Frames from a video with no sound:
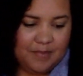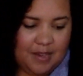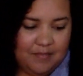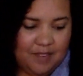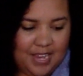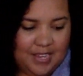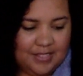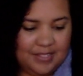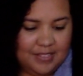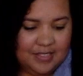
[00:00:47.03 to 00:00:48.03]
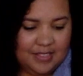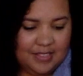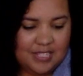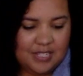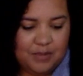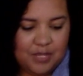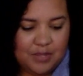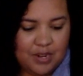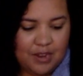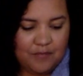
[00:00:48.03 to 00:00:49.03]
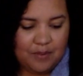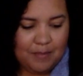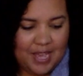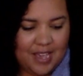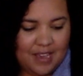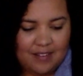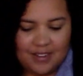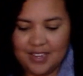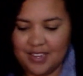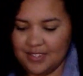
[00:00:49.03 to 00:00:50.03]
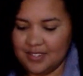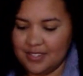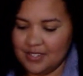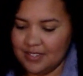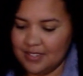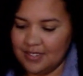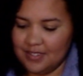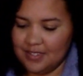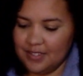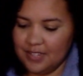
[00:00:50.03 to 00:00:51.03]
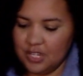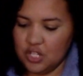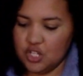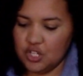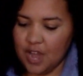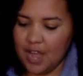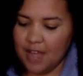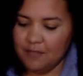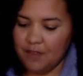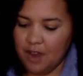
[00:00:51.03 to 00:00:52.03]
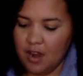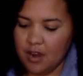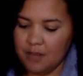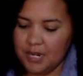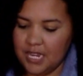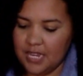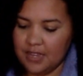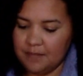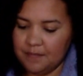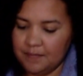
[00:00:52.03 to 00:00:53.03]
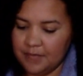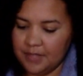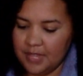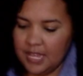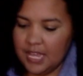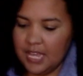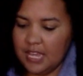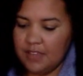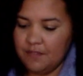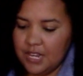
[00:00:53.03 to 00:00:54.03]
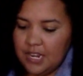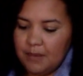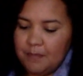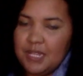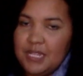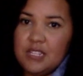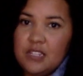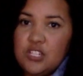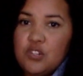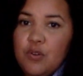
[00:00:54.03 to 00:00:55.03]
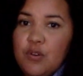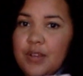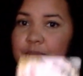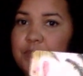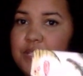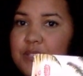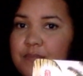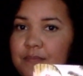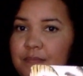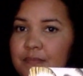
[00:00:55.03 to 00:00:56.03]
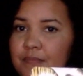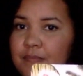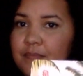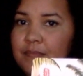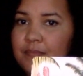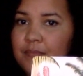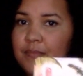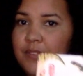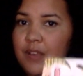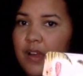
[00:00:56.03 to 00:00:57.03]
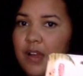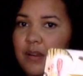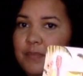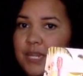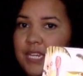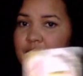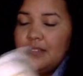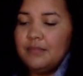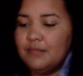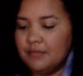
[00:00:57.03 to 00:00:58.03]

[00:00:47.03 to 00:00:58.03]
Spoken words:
All right, let's see what's going on for my Aries. Strive for harmony, even amidst the storms. Harmony.